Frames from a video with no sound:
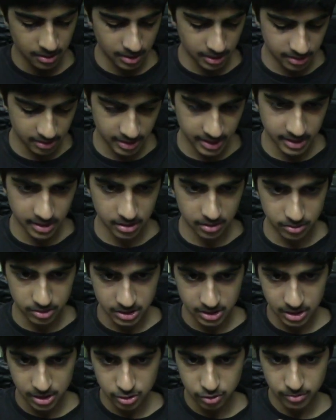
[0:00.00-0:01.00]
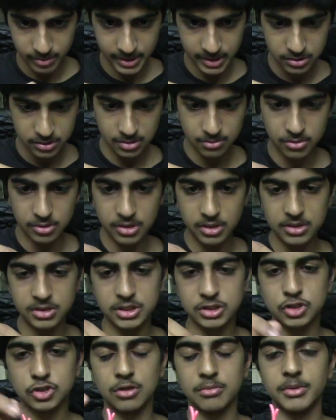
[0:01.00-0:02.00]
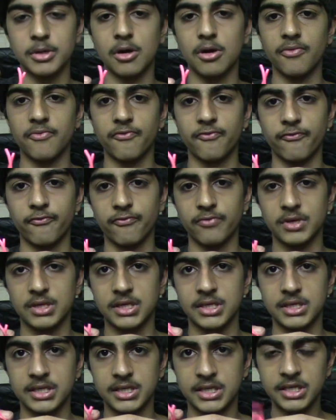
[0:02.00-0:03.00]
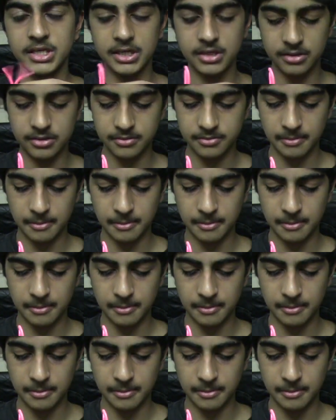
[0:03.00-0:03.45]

and right now it's a little too big, so I'm going to just chop it off here.